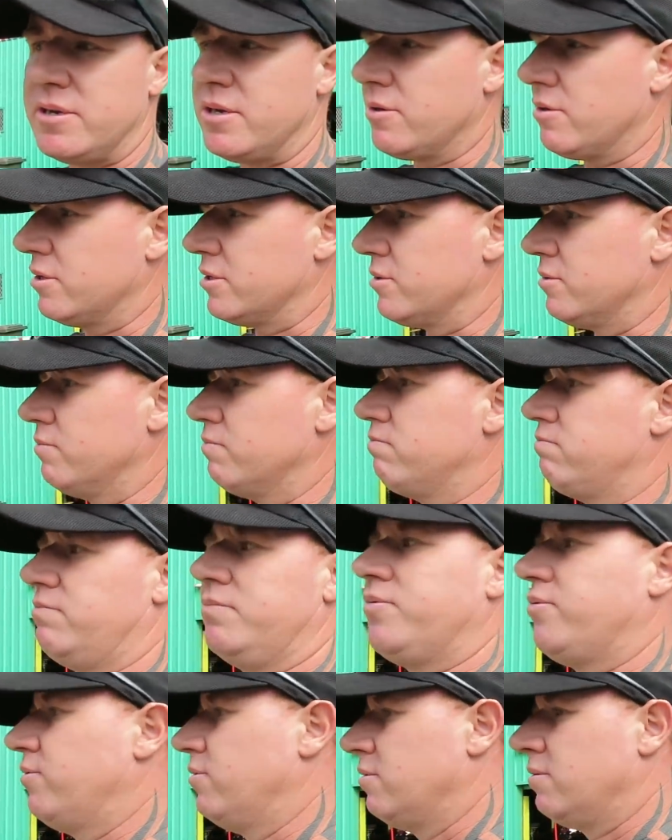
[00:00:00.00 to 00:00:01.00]
You guys are
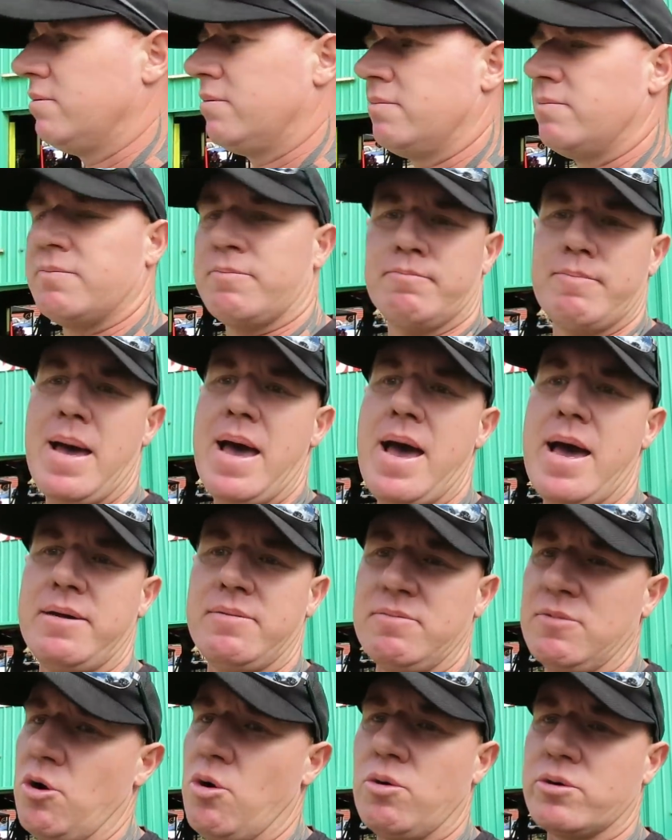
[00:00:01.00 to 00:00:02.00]
mad.
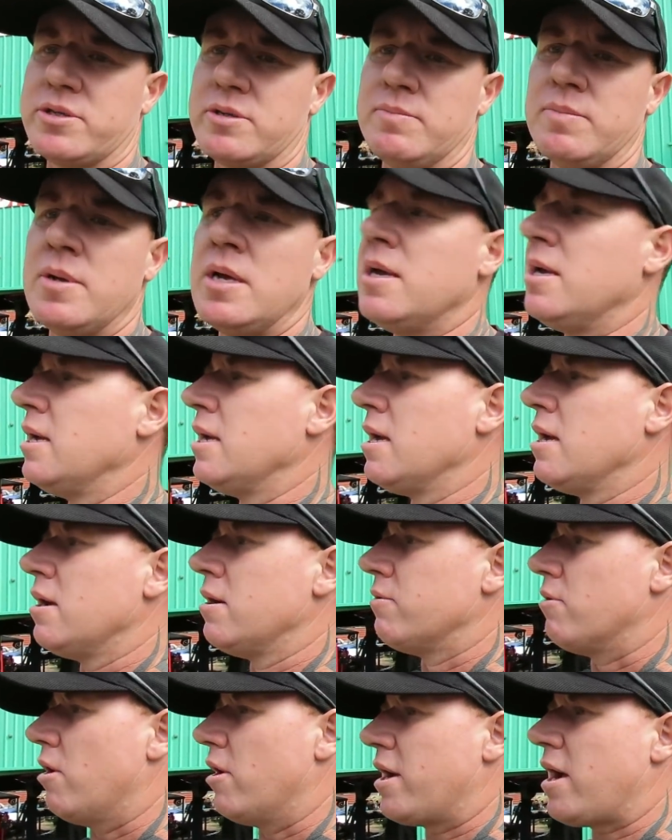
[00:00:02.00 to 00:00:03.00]
Awesome.
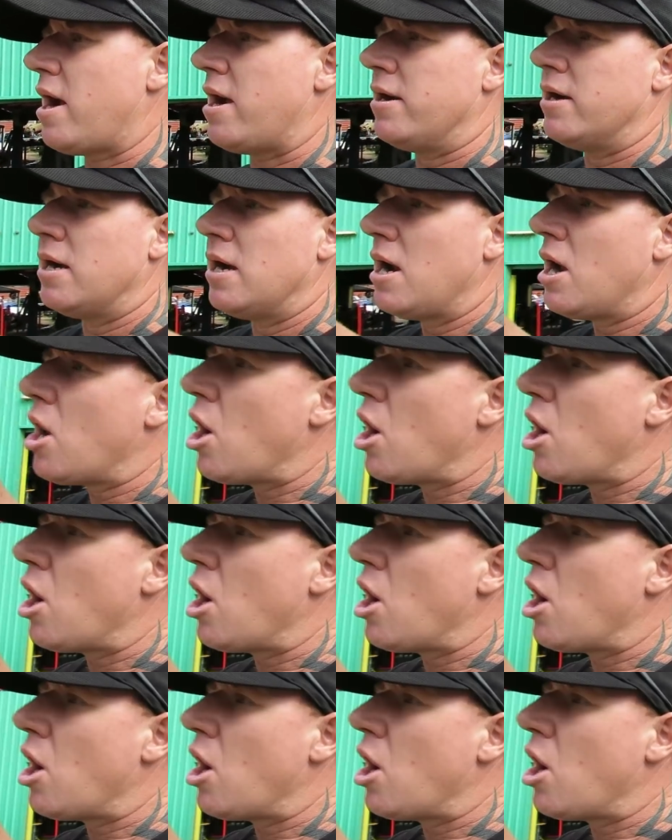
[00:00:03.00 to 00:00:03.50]
Righto.